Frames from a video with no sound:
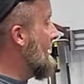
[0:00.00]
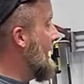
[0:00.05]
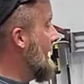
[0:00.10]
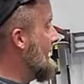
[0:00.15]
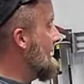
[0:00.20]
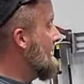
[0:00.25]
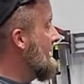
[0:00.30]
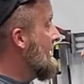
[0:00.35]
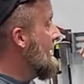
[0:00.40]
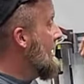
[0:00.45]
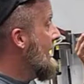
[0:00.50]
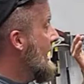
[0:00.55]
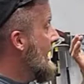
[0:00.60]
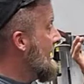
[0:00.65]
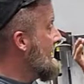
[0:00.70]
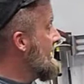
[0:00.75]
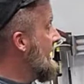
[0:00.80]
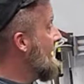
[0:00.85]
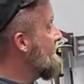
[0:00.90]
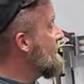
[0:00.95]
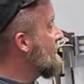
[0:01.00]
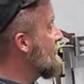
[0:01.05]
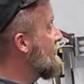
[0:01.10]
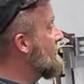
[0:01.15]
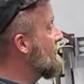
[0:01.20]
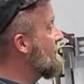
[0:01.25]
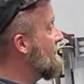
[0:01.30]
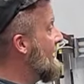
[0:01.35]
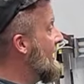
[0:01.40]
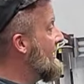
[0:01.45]
and he never
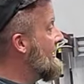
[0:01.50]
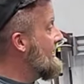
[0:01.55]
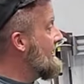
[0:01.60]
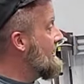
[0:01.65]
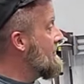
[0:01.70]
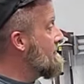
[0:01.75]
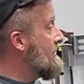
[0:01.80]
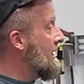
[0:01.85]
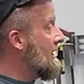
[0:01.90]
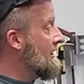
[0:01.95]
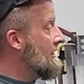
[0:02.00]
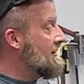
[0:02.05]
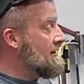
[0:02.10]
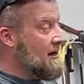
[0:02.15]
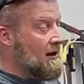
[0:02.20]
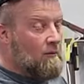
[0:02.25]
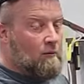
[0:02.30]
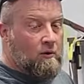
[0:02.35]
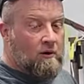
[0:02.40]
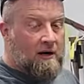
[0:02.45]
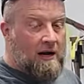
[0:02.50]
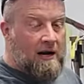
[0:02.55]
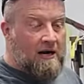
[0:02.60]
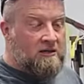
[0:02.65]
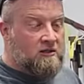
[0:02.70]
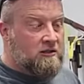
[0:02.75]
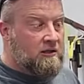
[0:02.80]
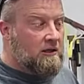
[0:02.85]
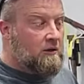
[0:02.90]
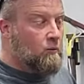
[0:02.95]
could find anybody that would
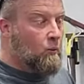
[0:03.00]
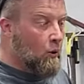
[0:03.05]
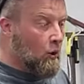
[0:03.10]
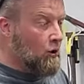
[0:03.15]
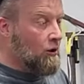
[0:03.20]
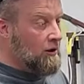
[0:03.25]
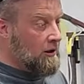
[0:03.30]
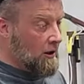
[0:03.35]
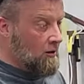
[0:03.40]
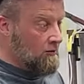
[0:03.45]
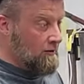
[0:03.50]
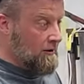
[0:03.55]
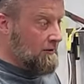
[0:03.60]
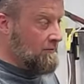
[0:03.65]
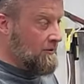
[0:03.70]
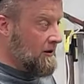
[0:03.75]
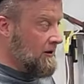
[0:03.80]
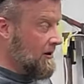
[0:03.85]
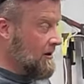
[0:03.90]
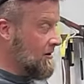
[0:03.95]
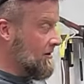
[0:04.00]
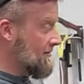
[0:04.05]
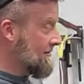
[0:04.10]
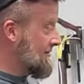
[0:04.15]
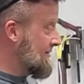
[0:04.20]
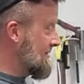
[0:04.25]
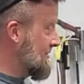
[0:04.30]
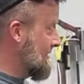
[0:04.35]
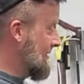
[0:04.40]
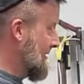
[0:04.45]
actually work on it
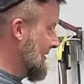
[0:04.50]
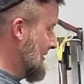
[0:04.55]
because